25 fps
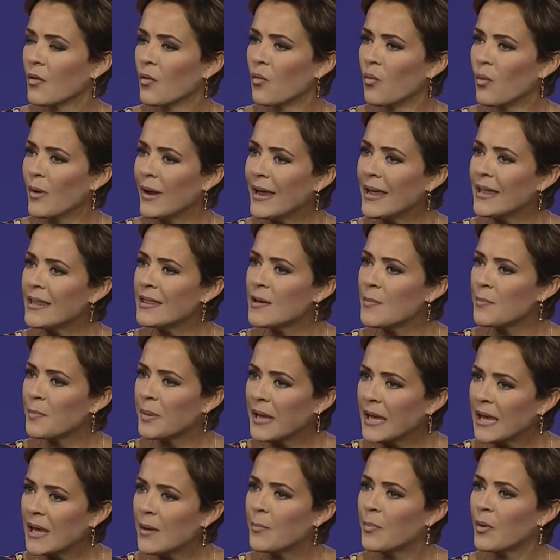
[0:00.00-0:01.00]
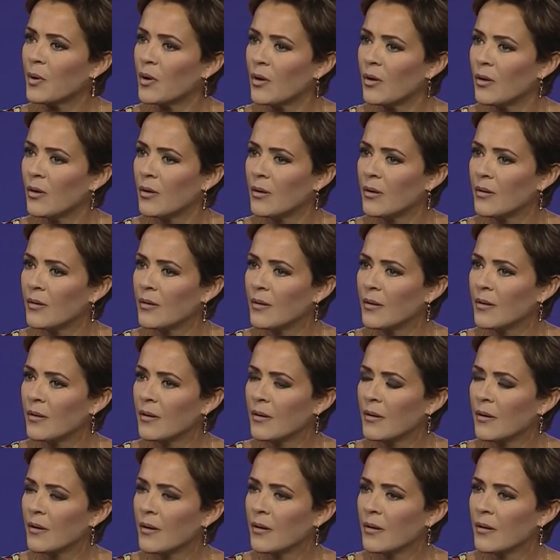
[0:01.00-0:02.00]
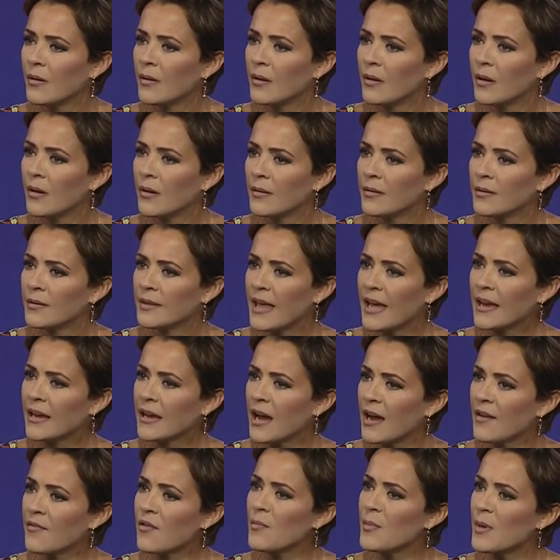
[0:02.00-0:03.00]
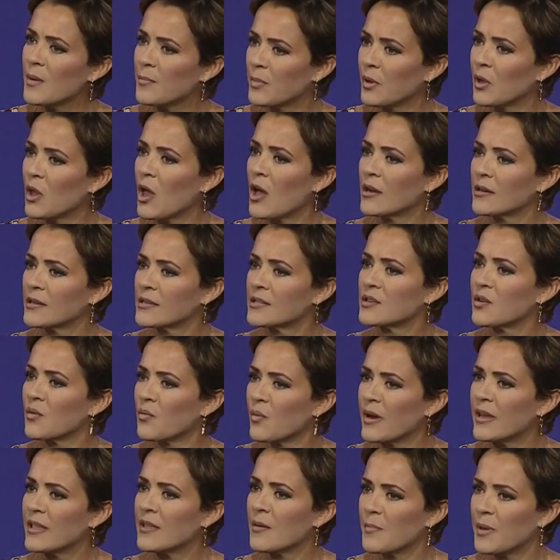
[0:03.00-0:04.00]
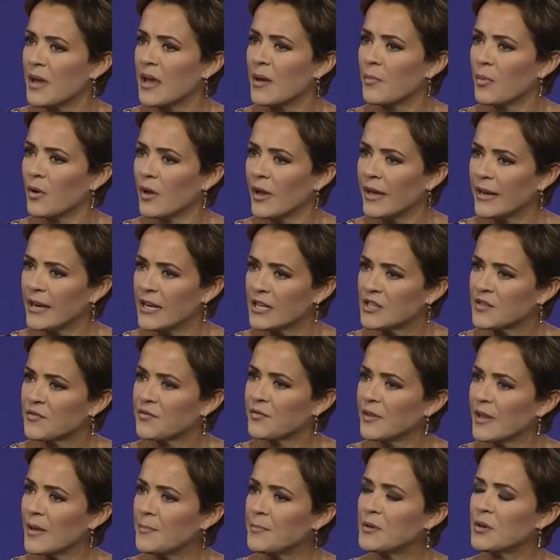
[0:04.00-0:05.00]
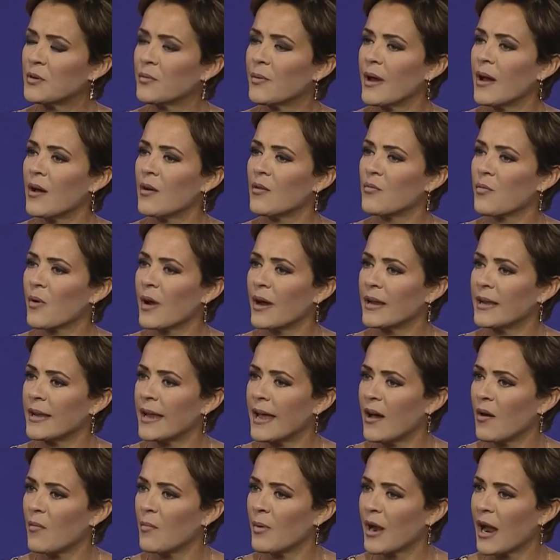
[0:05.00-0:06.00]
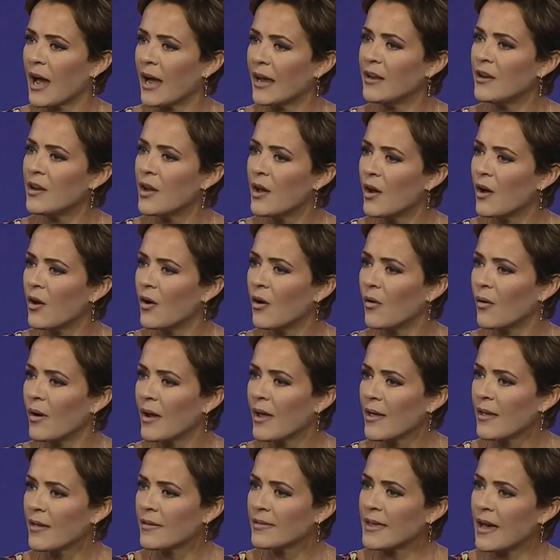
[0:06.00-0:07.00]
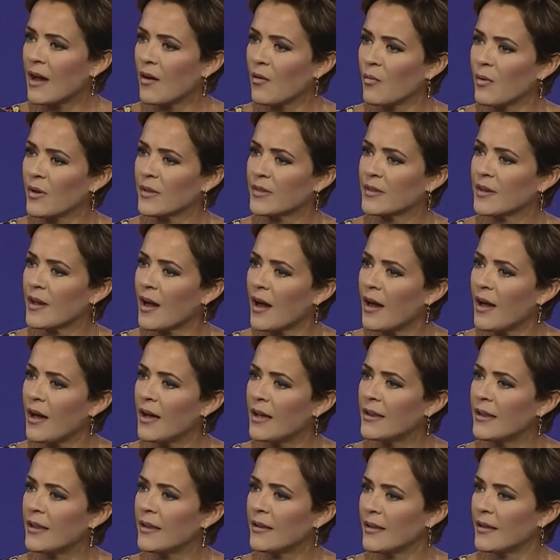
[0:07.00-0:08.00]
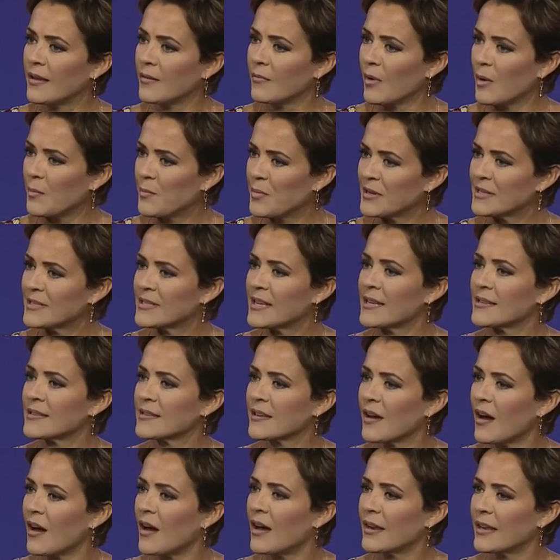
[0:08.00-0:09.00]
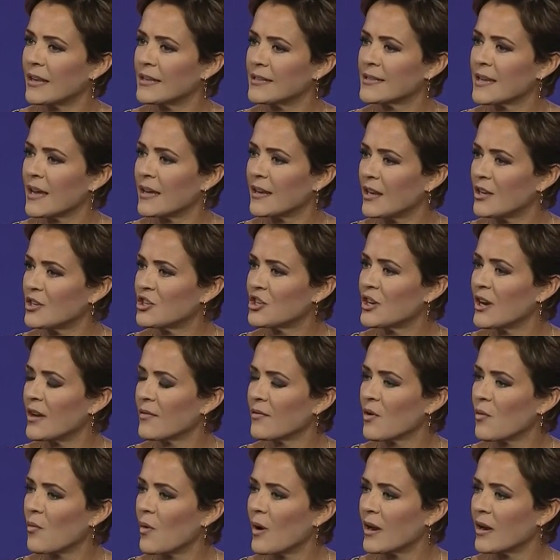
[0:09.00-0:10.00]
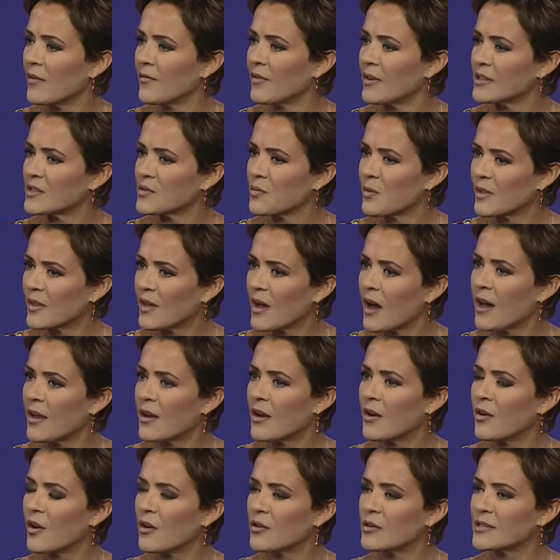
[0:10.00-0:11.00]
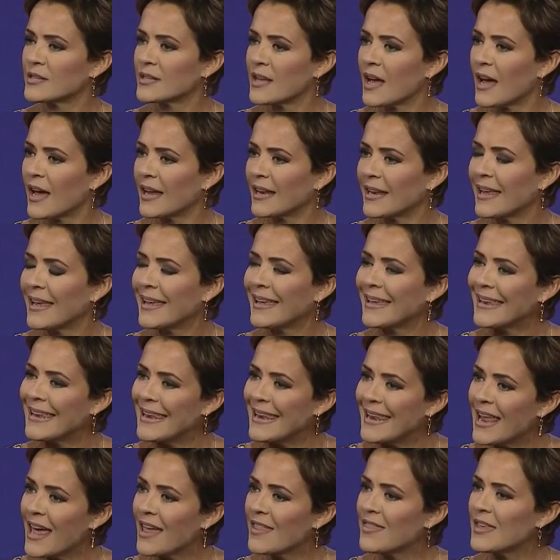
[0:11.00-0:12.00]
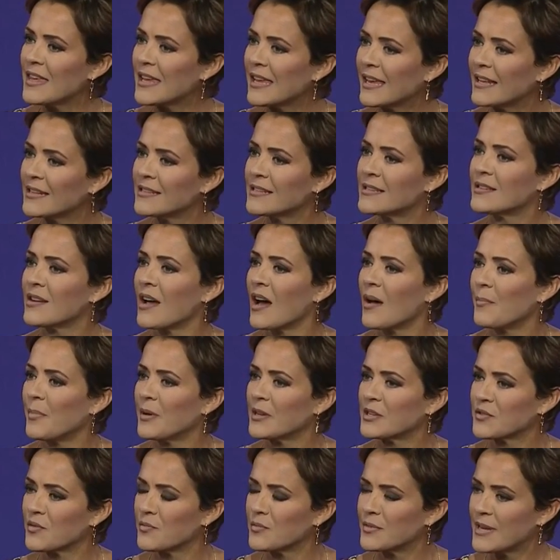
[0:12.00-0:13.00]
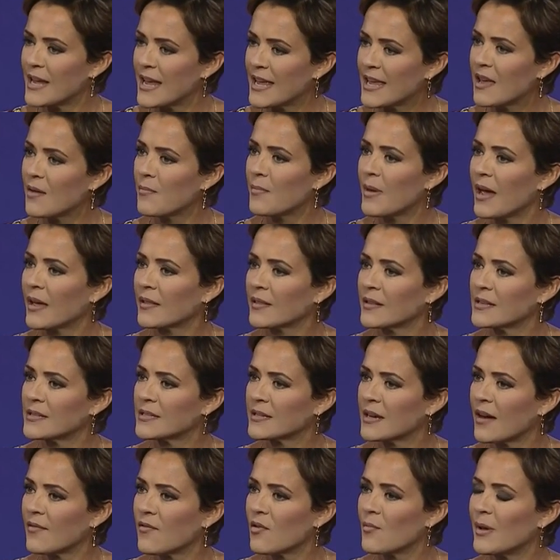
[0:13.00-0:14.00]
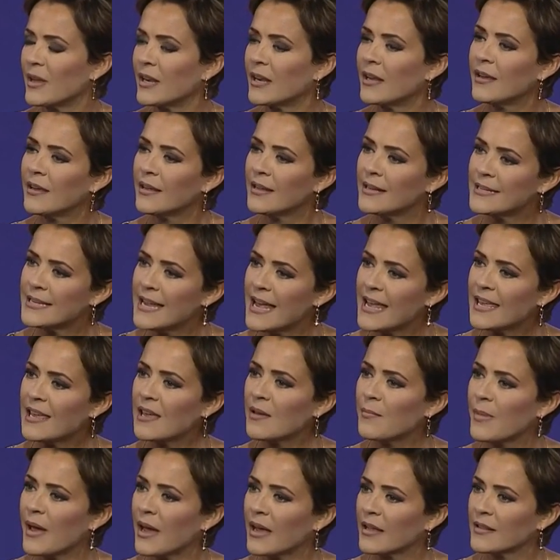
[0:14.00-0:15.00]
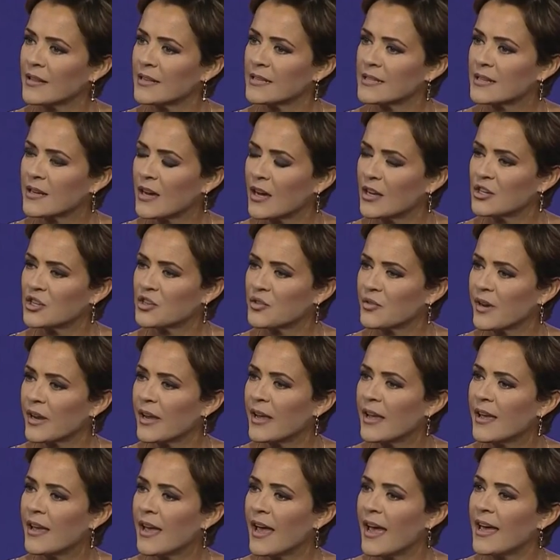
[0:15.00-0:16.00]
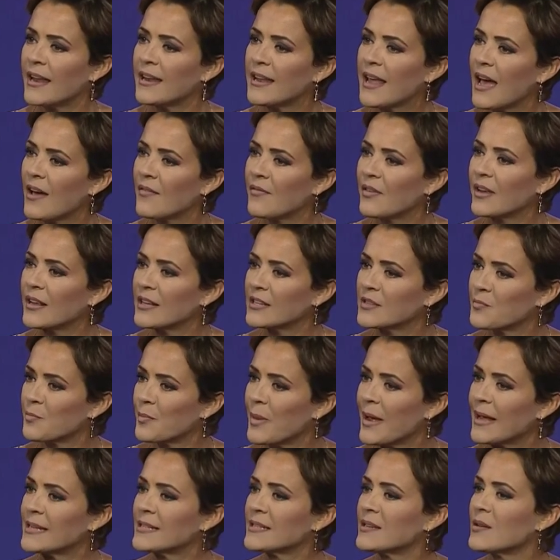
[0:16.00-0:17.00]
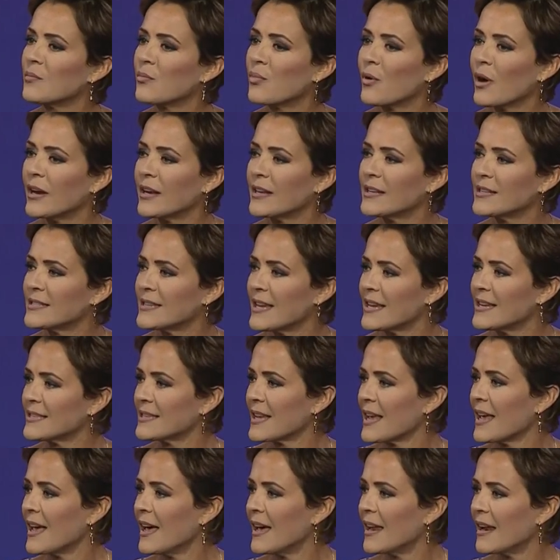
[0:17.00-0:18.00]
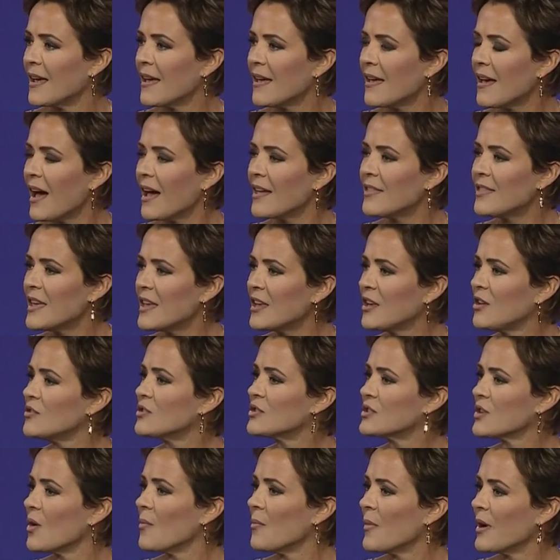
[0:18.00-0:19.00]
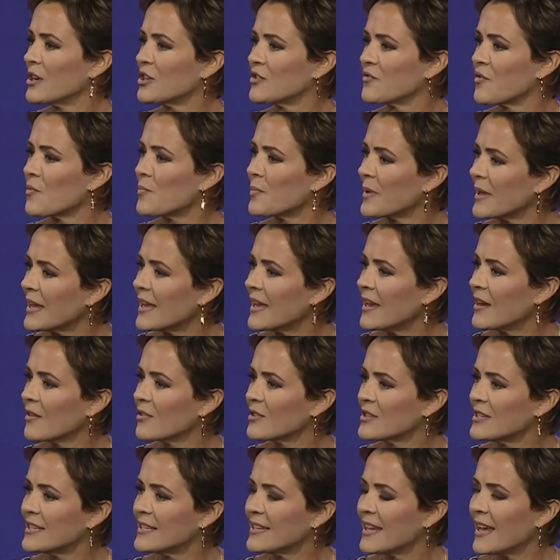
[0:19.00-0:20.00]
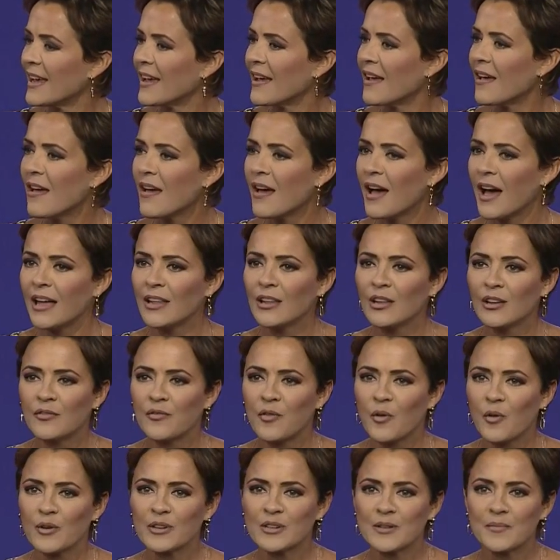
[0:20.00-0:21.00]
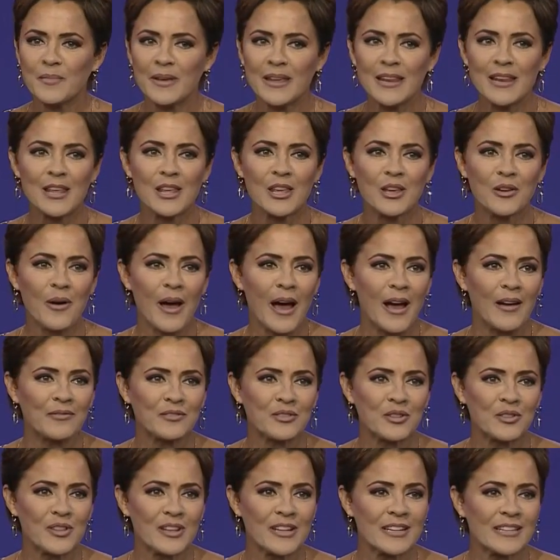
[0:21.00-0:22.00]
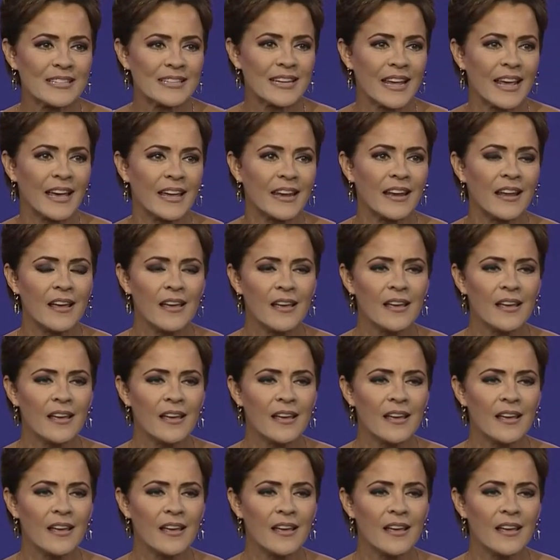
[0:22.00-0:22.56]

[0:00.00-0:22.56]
We the people, that government belongs to we the people, and it's flipped around right now, but I know that with God, and we possess God inside each and every one of us, with God on our side, nothing can stop us from taking back this government, taking back this country, and having its best and brightest days ahead. I thank you so much for being here today. I look forward to meeting you after this, and